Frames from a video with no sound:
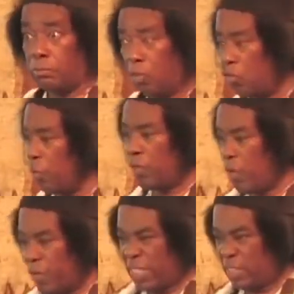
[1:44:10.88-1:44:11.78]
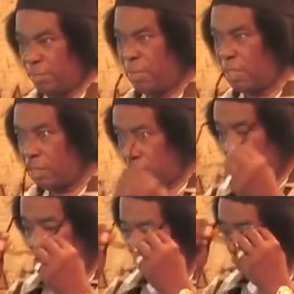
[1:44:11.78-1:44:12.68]
So we're going to raise some money.
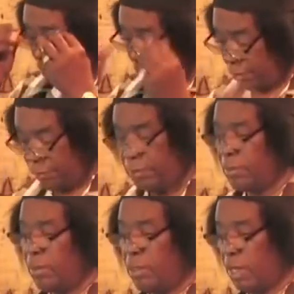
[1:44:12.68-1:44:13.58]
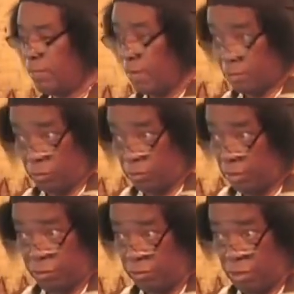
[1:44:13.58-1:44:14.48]
Yeah, right. Everybody know
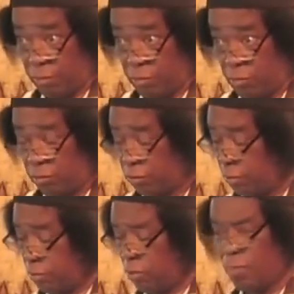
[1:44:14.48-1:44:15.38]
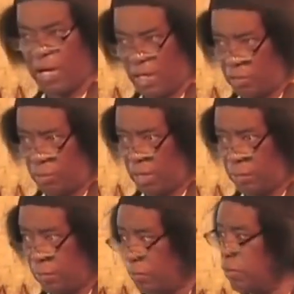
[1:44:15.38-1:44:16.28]
niggers can't be trusted. Nobody likes black
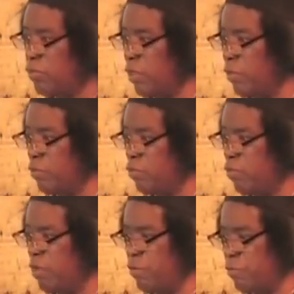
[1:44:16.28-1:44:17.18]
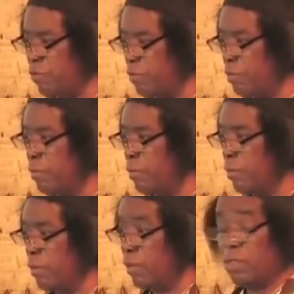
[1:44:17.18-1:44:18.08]
people because they're traitors.
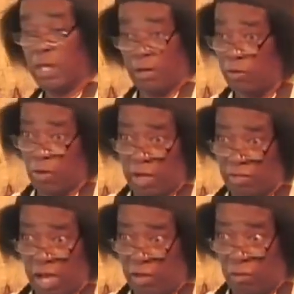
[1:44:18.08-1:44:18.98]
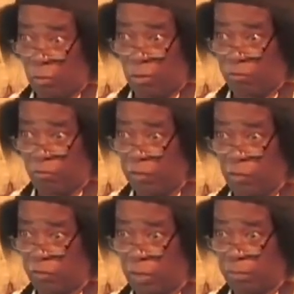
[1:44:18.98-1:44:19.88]
They don't know that's how the world
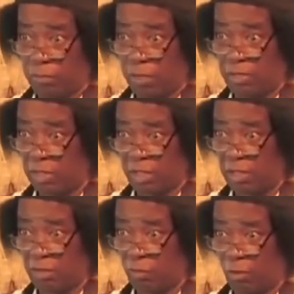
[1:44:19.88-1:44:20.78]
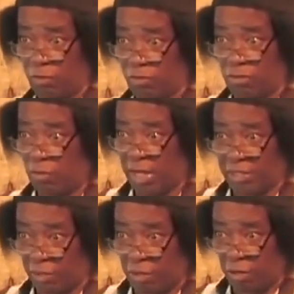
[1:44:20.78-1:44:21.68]
views them. They think that the world just don't
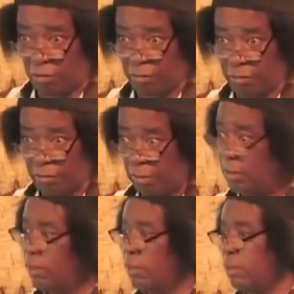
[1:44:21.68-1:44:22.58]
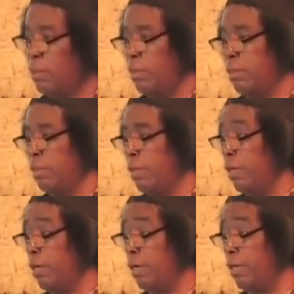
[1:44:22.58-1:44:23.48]
like their color.
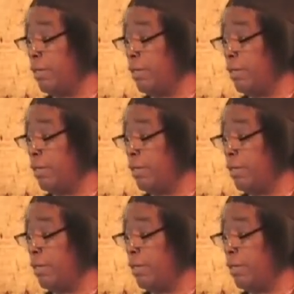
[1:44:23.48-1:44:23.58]
Uh,